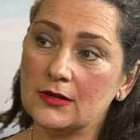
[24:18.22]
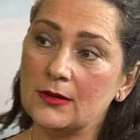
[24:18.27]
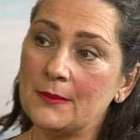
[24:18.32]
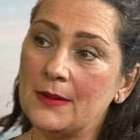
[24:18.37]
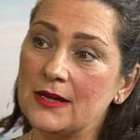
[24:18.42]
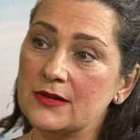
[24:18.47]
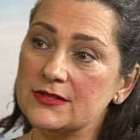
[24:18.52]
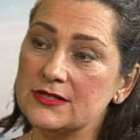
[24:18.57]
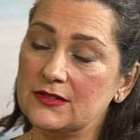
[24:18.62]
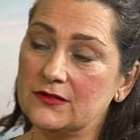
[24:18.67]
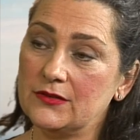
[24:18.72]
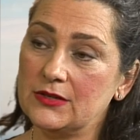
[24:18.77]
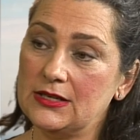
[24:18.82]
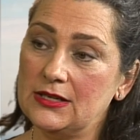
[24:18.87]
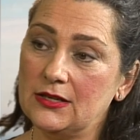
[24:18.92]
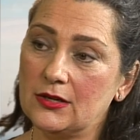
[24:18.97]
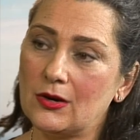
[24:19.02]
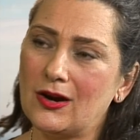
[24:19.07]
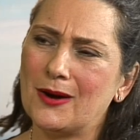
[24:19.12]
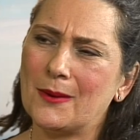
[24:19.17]
amounts every
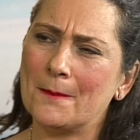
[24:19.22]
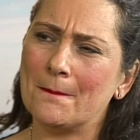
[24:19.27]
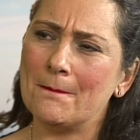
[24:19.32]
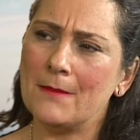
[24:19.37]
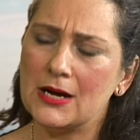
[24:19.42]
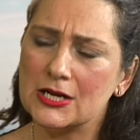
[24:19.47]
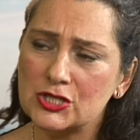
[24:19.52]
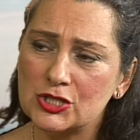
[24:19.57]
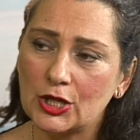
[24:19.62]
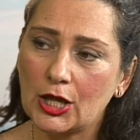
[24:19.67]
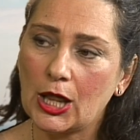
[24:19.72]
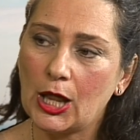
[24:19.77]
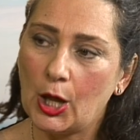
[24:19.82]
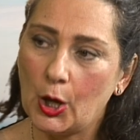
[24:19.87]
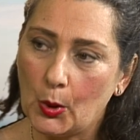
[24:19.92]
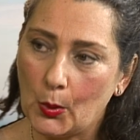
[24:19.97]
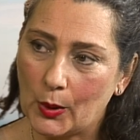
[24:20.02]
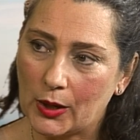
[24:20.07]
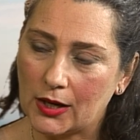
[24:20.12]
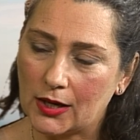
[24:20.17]
year are much
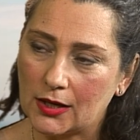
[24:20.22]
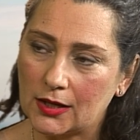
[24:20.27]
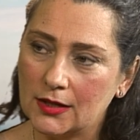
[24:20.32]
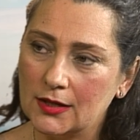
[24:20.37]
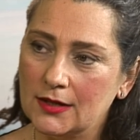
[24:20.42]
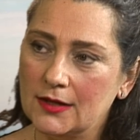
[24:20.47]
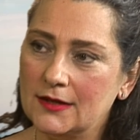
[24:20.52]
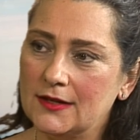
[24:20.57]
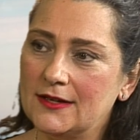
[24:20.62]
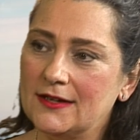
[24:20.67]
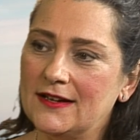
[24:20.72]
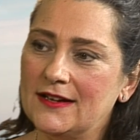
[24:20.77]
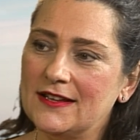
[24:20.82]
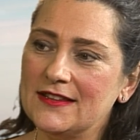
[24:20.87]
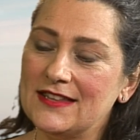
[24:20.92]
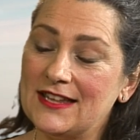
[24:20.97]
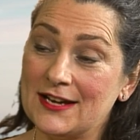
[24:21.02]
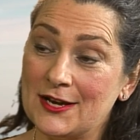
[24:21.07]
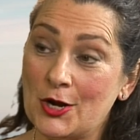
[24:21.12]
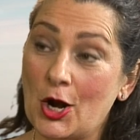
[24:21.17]
lower
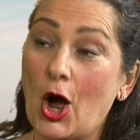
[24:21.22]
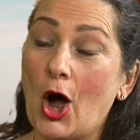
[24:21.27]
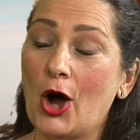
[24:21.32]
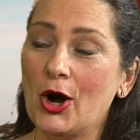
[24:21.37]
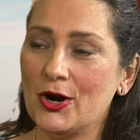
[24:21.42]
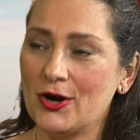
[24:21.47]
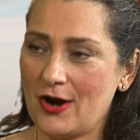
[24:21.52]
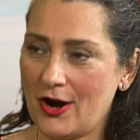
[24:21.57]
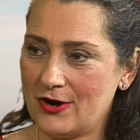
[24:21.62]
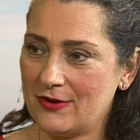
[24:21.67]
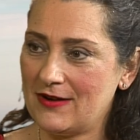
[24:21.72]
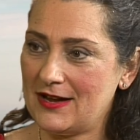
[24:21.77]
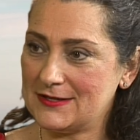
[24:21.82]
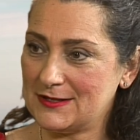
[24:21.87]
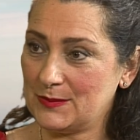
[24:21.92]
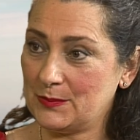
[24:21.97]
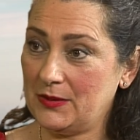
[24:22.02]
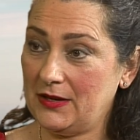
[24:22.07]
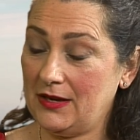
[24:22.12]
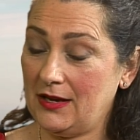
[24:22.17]
than an
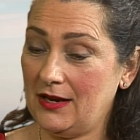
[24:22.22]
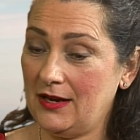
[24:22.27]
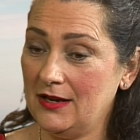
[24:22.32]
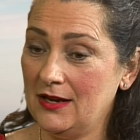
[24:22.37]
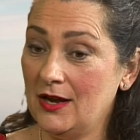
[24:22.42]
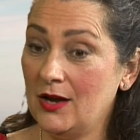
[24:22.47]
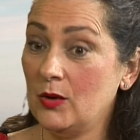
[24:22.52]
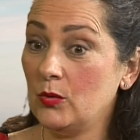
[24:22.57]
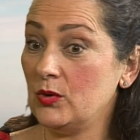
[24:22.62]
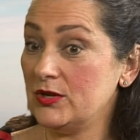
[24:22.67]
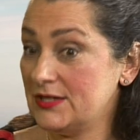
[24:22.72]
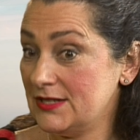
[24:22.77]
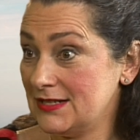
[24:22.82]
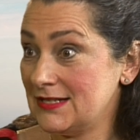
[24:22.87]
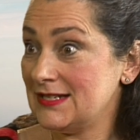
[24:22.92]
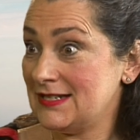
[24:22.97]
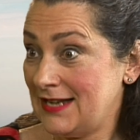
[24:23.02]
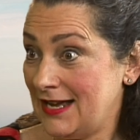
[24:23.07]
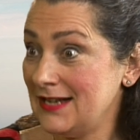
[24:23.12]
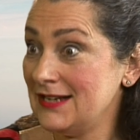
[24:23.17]
RRSP, which is
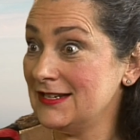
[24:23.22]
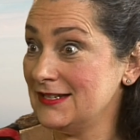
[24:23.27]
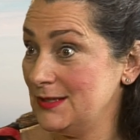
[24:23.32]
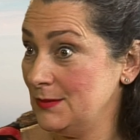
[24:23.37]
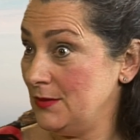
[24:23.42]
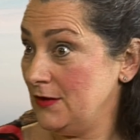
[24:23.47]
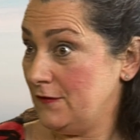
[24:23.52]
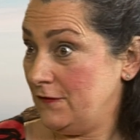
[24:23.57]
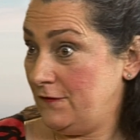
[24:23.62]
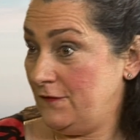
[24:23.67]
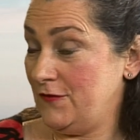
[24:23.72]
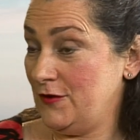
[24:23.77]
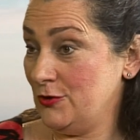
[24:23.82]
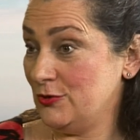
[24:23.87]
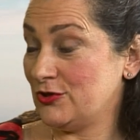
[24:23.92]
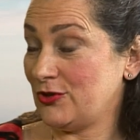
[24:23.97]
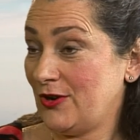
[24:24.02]
intended to be future